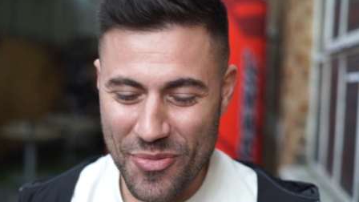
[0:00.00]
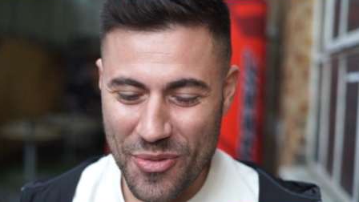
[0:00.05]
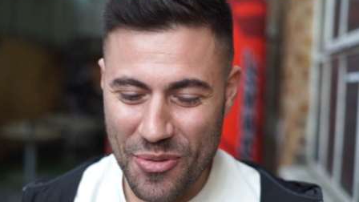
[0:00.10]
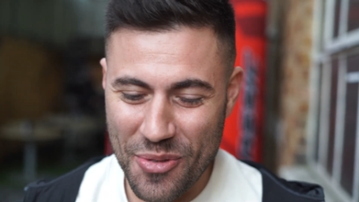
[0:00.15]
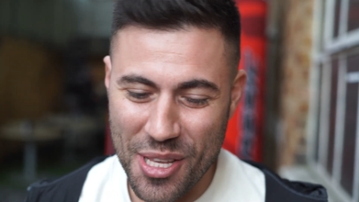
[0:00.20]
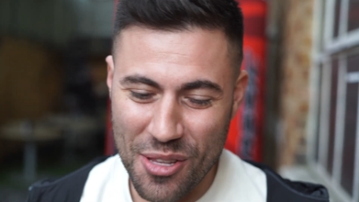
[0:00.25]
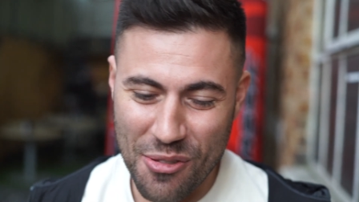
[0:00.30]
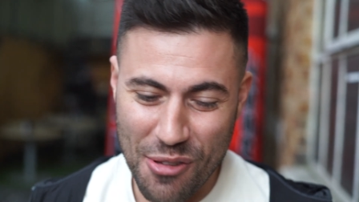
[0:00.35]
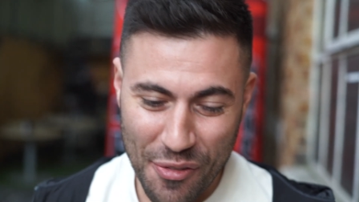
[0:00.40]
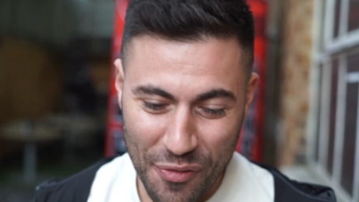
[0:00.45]

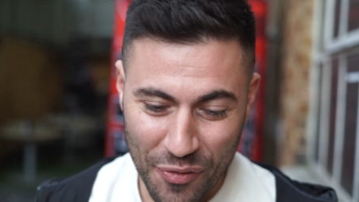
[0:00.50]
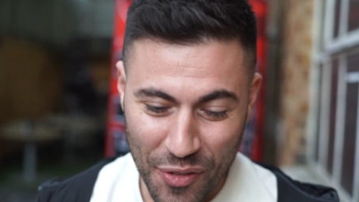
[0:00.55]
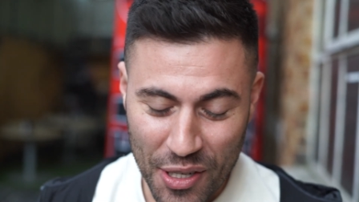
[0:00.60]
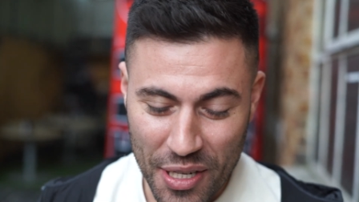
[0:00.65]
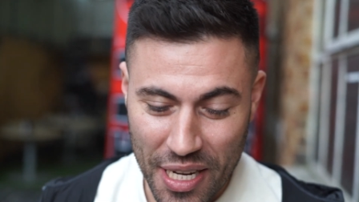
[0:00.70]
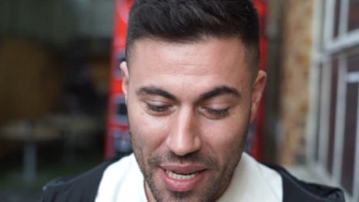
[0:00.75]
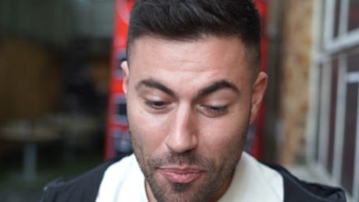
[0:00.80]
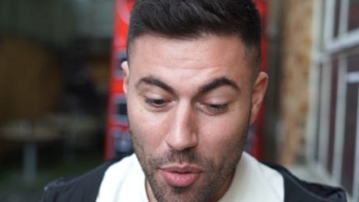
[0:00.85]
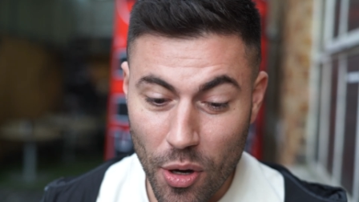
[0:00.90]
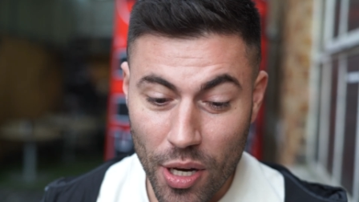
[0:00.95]
which was
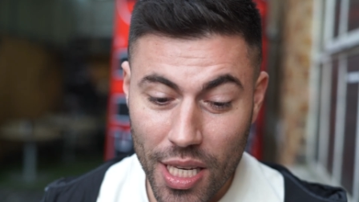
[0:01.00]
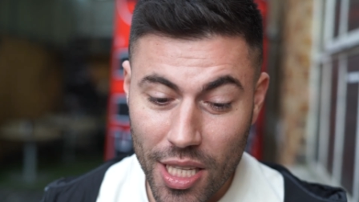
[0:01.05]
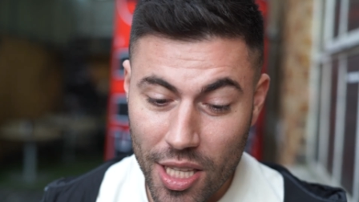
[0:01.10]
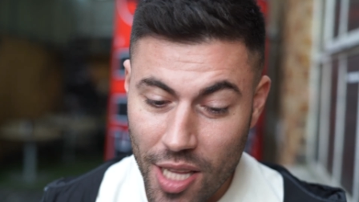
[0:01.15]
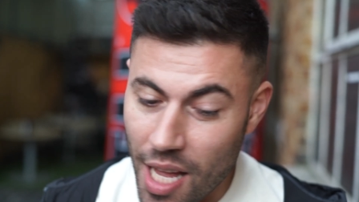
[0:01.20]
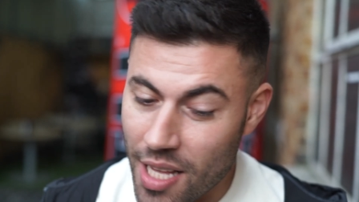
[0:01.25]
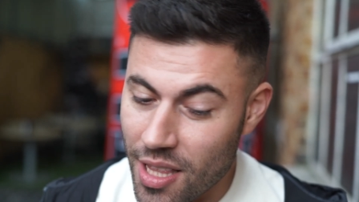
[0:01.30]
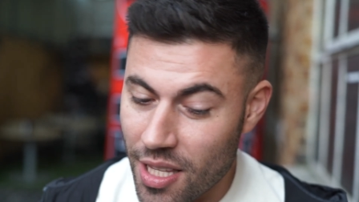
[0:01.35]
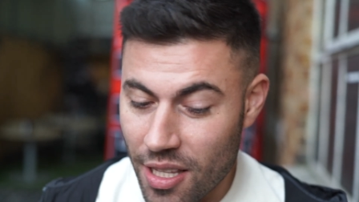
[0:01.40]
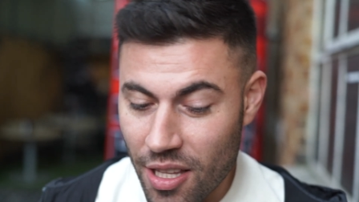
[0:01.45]
funny. But he's
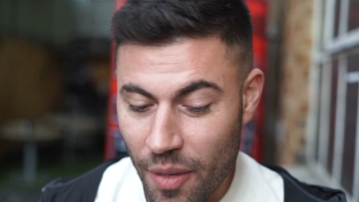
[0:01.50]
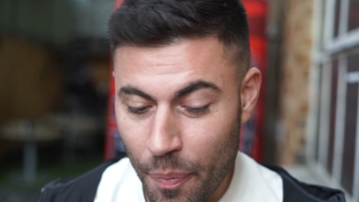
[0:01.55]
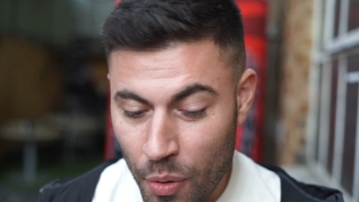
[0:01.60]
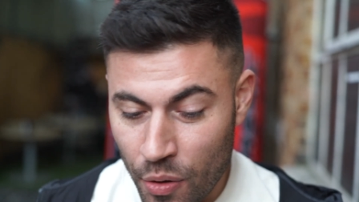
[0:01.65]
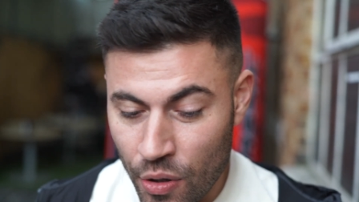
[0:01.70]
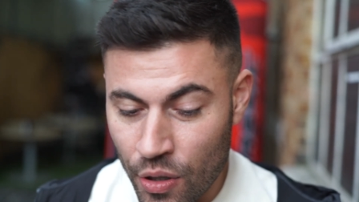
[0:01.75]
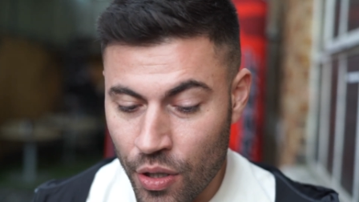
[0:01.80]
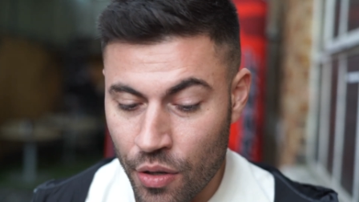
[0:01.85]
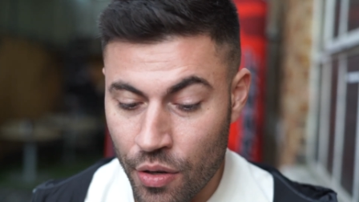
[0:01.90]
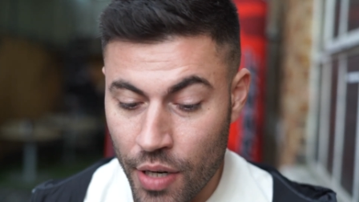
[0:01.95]
there to
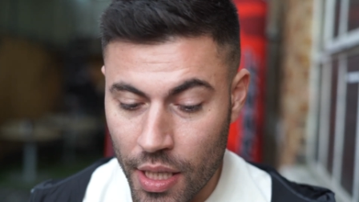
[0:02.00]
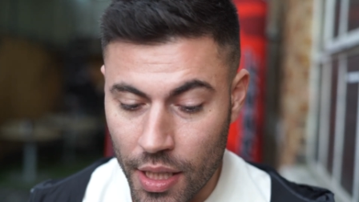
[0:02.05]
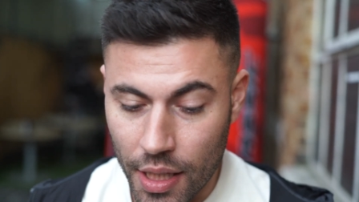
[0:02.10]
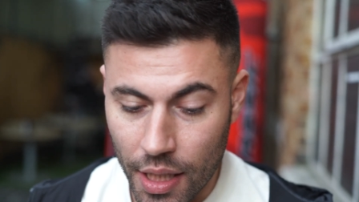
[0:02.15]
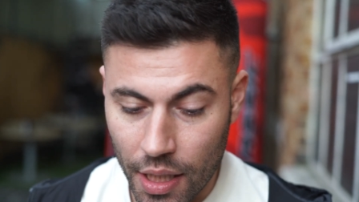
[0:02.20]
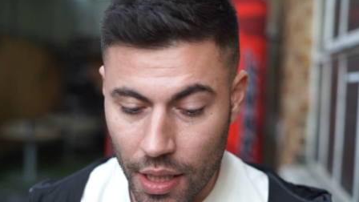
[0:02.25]
support Chris,